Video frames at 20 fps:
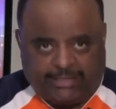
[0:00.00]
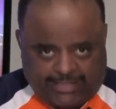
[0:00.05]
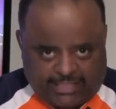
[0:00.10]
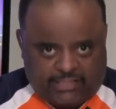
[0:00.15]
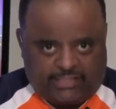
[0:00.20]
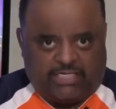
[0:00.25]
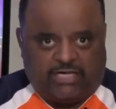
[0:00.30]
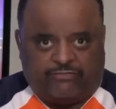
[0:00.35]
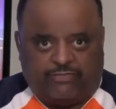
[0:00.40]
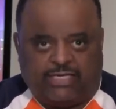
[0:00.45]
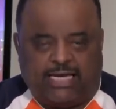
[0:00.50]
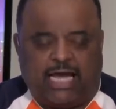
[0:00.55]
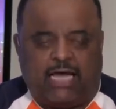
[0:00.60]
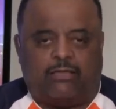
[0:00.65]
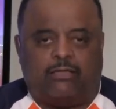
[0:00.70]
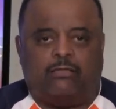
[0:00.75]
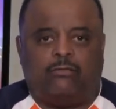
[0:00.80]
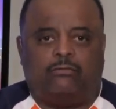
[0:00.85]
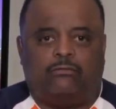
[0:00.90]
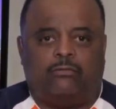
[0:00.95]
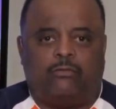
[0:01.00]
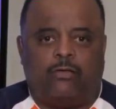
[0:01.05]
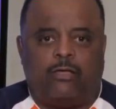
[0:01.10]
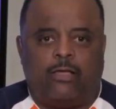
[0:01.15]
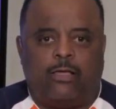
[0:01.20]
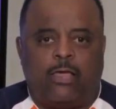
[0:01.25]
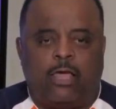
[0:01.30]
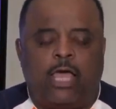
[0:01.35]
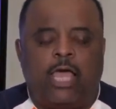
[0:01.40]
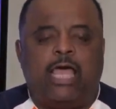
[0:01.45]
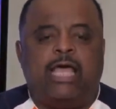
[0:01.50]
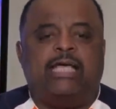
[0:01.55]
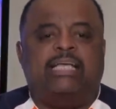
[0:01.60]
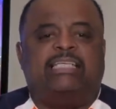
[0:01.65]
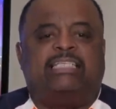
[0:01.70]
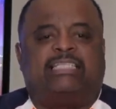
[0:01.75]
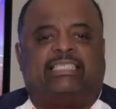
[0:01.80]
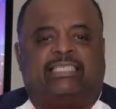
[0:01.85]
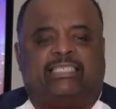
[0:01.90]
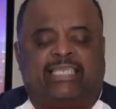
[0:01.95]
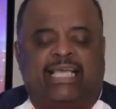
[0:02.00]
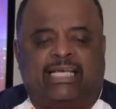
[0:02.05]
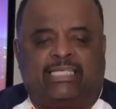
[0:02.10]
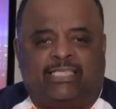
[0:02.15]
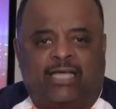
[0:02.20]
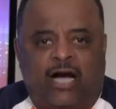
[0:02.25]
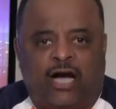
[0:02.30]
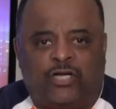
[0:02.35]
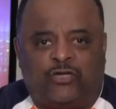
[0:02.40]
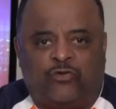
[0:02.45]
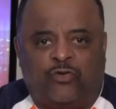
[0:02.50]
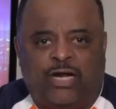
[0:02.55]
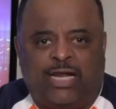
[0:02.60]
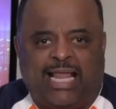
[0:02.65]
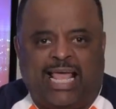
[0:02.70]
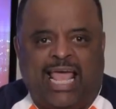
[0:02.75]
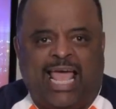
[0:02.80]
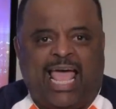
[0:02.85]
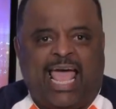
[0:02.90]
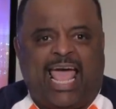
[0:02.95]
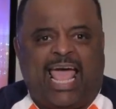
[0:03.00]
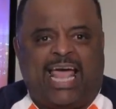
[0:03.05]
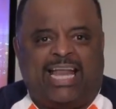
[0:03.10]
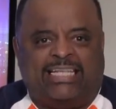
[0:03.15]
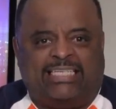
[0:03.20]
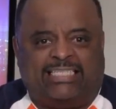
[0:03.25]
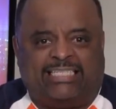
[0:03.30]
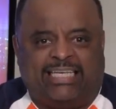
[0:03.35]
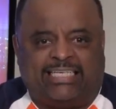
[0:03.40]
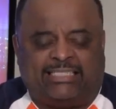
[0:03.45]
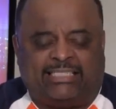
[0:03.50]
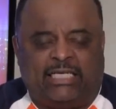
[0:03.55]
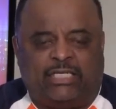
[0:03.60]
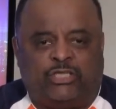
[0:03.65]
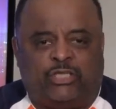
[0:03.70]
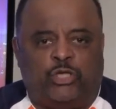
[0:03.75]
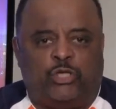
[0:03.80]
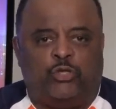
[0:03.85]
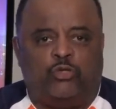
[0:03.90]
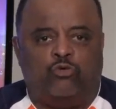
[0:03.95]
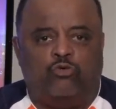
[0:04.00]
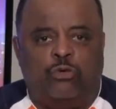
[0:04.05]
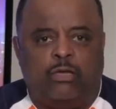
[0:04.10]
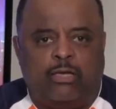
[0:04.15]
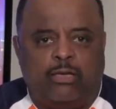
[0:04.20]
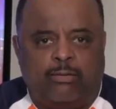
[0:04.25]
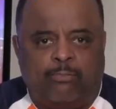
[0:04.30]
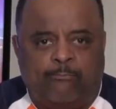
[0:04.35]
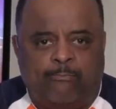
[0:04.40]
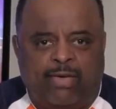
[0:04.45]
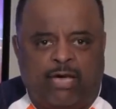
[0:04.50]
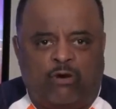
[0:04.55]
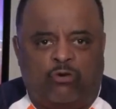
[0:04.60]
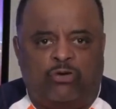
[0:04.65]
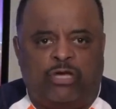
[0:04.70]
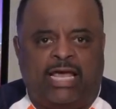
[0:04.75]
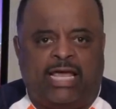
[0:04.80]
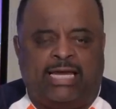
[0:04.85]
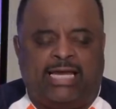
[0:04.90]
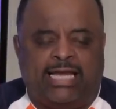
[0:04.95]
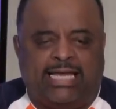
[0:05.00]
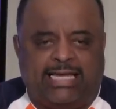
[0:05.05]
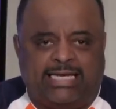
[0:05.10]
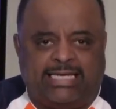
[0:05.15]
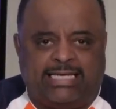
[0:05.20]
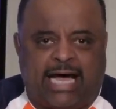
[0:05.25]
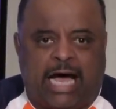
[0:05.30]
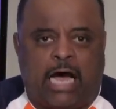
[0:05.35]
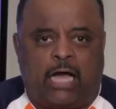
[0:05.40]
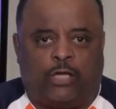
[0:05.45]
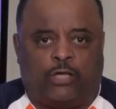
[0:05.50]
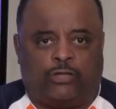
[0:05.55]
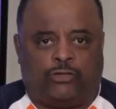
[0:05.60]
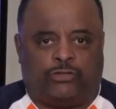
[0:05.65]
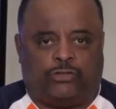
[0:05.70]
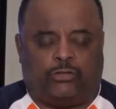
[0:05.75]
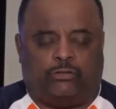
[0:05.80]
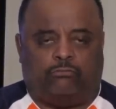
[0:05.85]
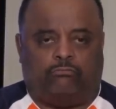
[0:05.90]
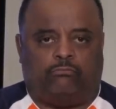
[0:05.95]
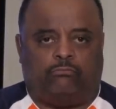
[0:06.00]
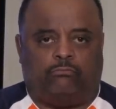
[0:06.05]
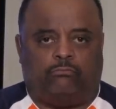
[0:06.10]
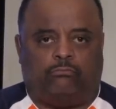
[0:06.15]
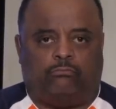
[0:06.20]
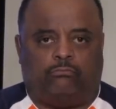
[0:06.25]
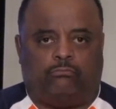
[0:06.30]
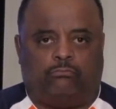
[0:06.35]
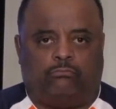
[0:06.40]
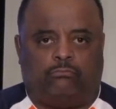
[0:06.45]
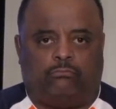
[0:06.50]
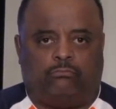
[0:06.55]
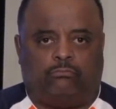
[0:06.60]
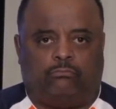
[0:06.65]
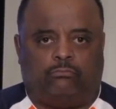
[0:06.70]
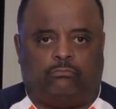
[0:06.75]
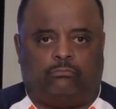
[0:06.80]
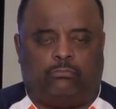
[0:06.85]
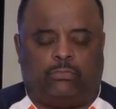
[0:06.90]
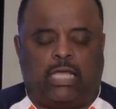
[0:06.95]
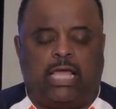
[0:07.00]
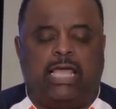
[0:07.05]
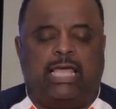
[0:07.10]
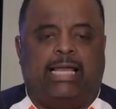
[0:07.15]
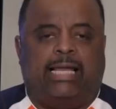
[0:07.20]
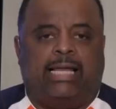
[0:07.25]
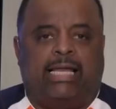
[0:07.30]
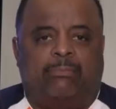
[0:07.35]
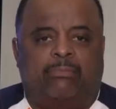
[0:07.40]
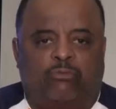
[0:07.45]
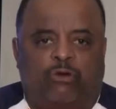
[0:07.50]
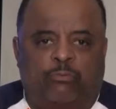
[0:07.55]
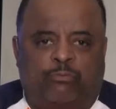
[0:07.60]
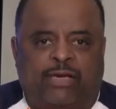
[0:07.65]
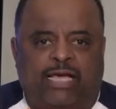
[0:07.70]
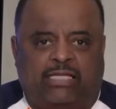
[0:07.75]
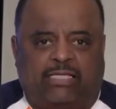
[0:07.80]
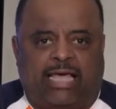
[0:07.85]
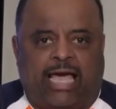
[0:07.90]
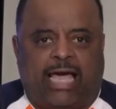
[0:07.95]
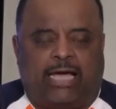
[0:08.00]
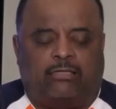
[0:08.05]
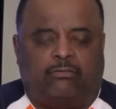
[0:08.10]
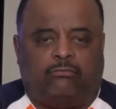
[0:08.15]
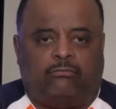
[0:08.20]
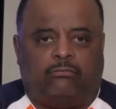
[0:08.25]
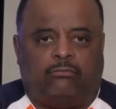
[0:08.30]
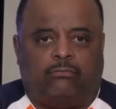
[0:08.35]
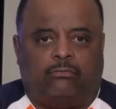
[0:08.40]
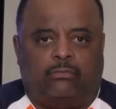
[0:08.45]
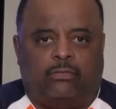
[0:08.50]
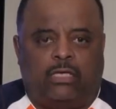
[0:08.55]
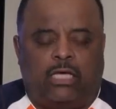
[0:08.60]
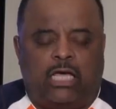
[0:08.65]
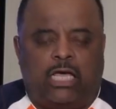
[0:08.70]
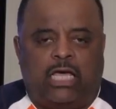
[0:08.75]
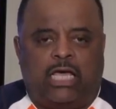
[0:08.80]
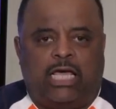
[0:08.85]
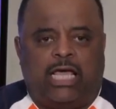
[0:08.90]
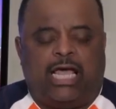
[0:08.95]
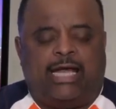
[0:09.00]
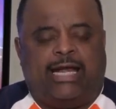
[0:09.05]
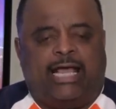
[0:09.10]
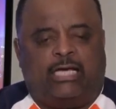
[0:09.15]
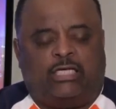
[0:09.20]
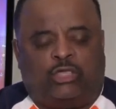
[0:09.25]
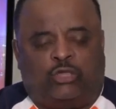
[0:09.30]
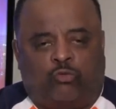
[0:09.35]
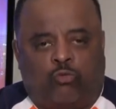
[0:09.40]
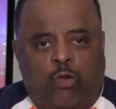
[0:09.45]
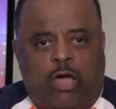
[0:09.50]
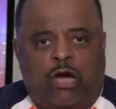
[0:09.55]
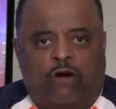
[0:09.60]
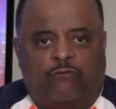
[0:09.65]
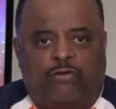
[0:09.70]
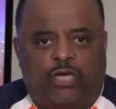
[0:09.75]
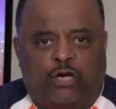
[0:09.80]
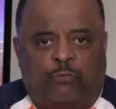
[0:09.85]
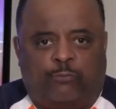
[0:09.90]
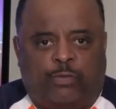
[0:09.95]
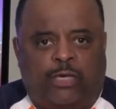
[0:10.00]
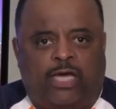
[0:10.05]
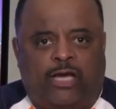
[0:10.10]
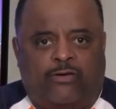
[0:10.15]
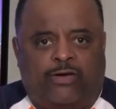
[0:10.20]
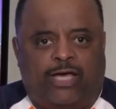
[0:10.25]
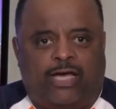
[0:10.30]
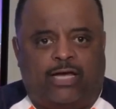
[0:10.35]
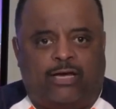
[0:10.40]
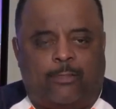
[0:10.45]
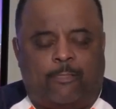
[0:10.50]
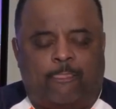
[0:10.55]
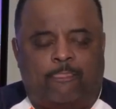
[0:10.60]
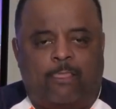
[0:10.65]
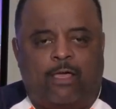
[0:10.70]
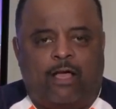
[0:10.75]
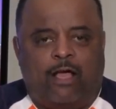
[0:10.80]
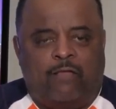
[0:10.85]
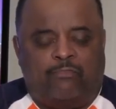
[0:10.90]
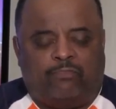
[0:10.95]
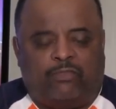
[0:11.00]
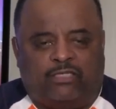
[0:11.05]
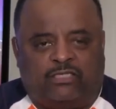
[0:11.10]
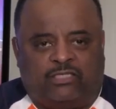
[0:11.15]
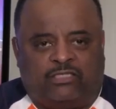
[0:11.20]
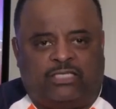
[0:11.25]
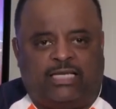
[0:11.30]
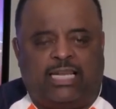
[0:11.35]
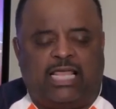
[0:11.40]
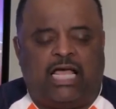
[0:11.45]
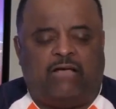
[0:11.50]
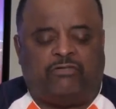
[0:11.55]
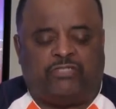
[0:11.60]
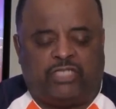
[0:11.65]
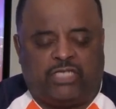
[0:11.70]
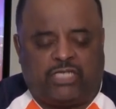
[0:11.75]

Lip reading: Get yourself together. $662 million. Let me repeat that. In a 12-year period, the city of